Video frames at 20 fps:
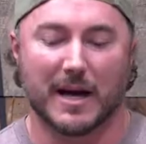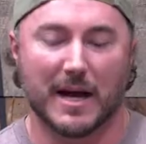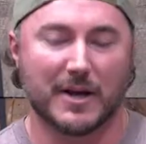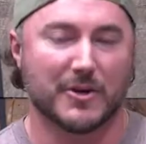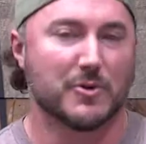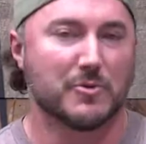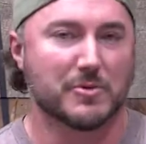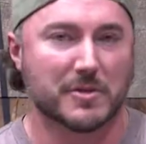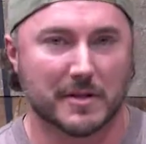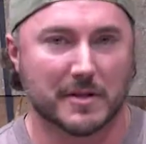I
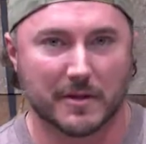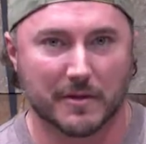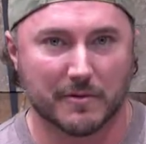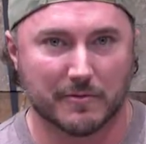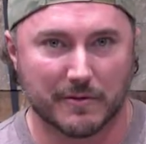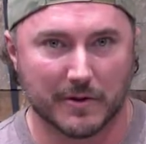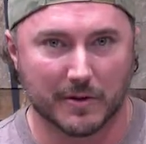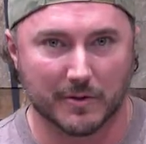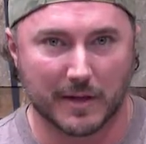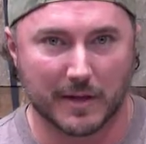use it in the
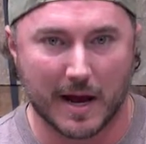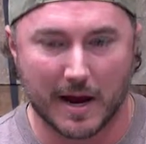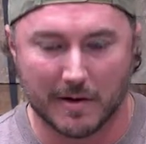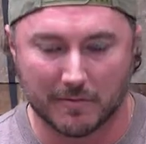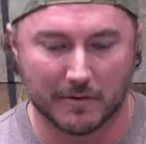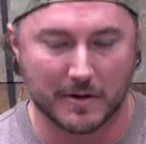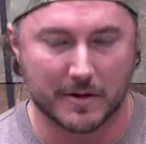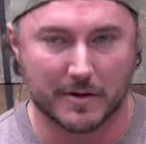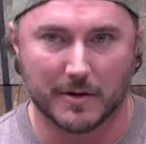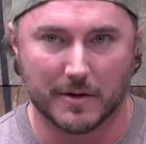field
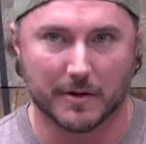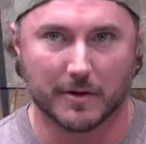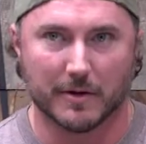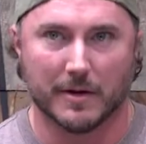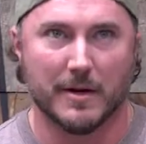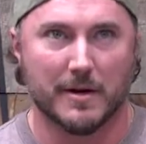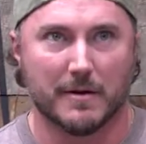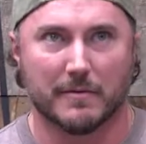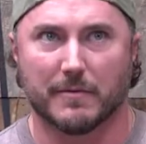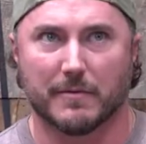every year
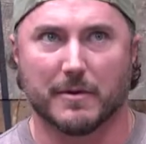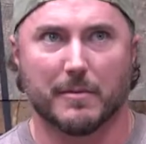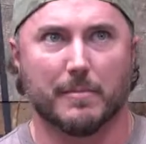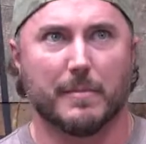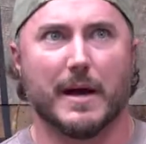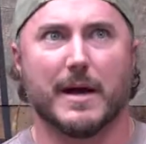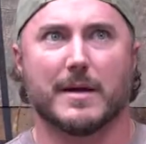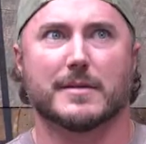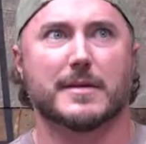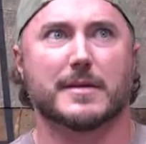for the
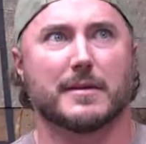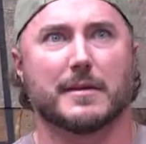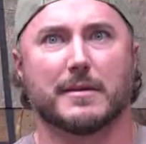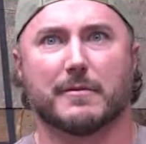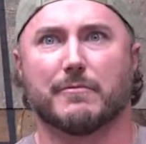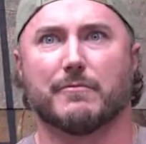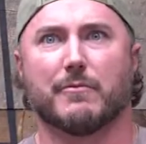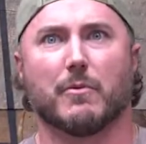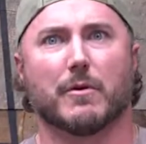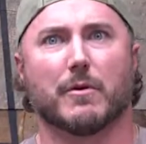past, I
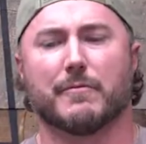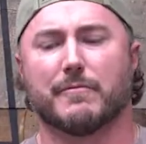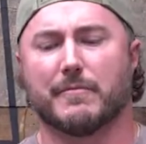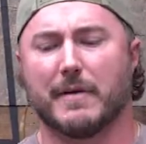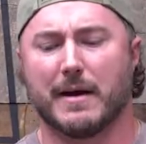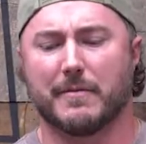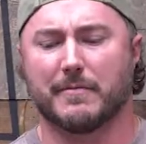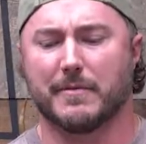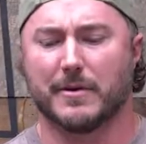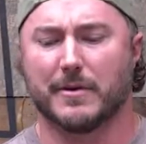think, 4 or
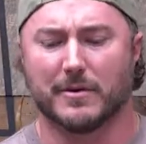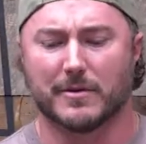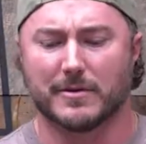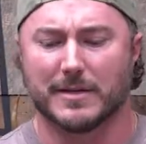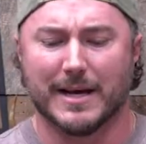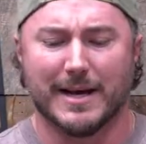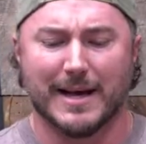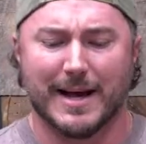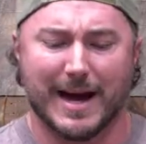5 years.